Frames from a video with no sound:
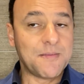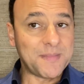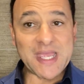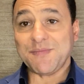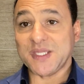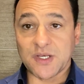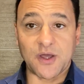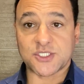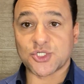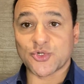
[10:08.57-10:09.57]
Maybe
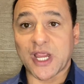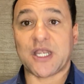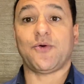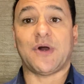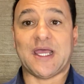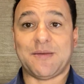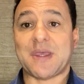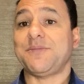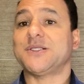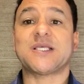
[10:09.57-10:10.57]
not straight away.
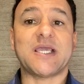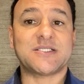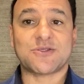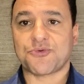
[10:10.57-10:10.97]
Maybe it takes